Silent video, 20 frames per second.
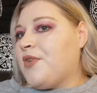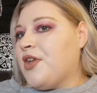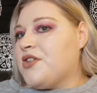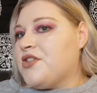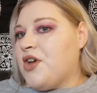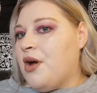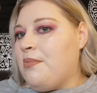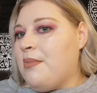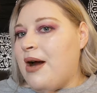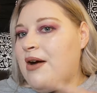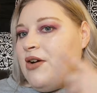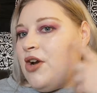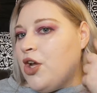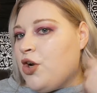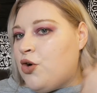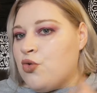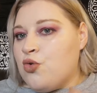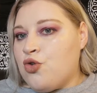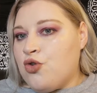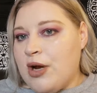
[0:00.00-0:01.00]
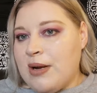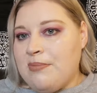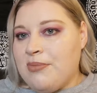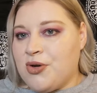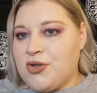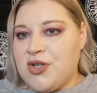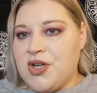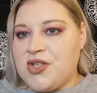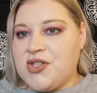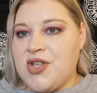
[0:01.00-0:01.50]
So I'm wearing like all cream
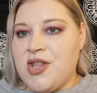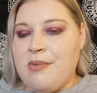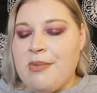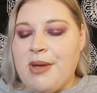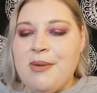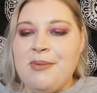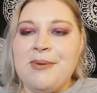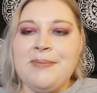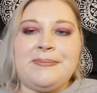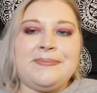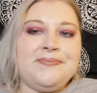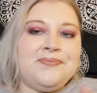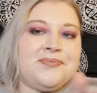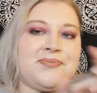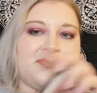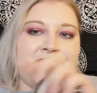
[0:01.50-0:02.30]
products at the moment.